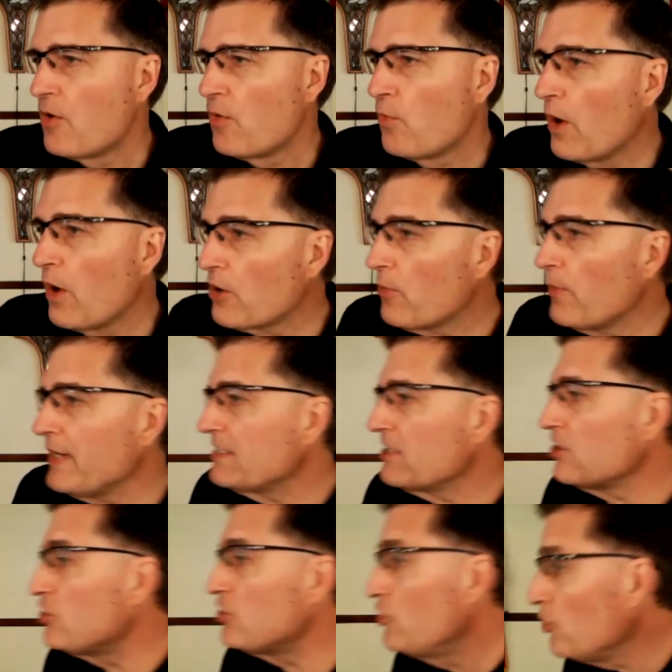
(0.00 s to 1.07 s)
what are we
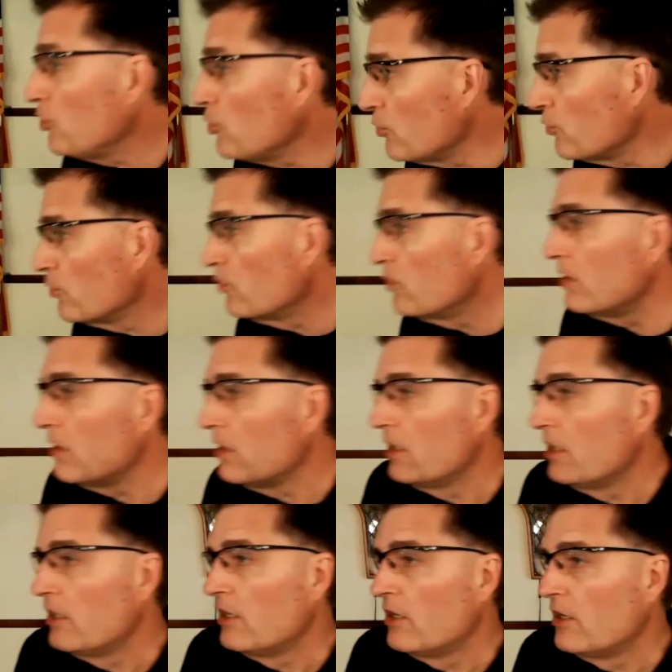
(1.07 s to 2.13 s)
to do
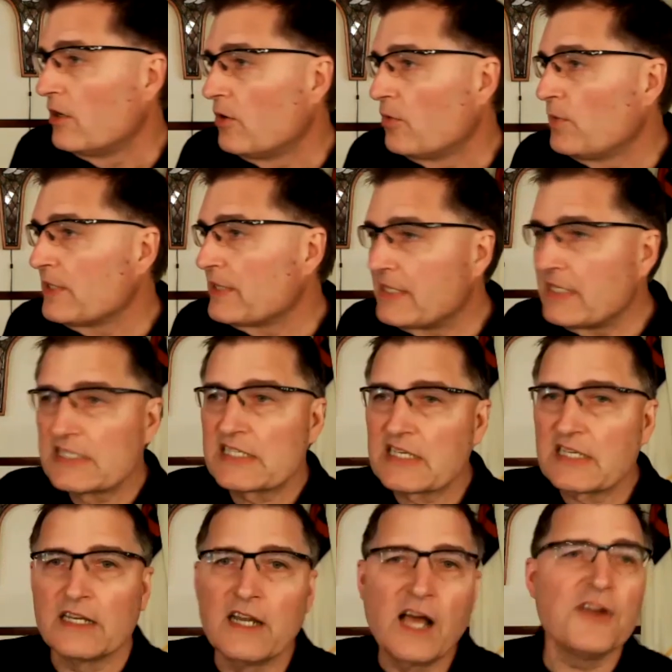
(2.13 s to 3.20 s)
with this
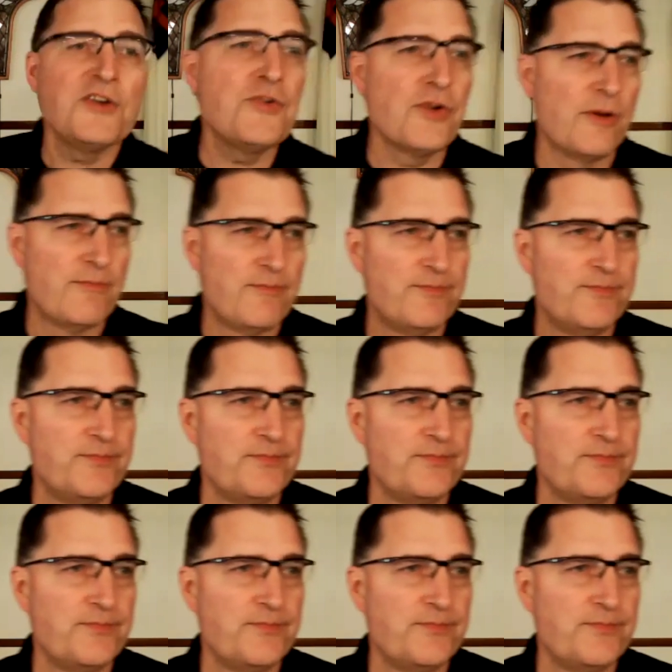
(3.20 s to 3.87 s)
conundrum?